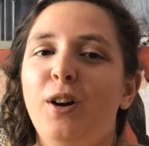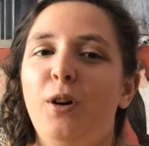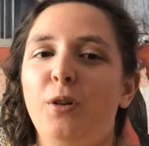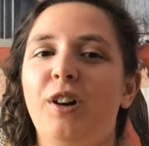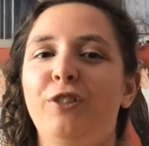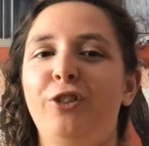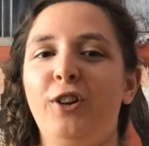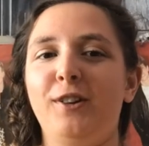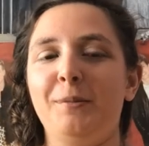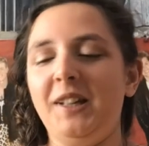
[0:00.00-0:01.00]
awkward
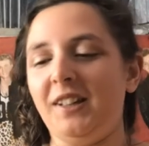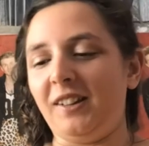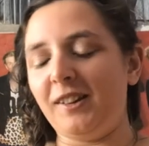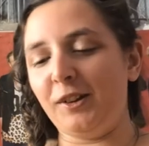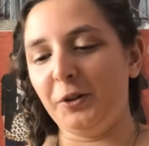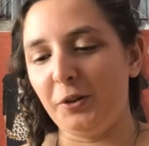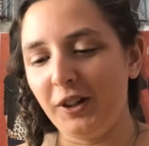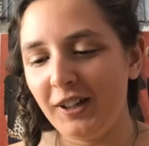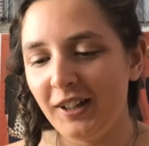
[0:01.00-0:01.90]
first meetings. So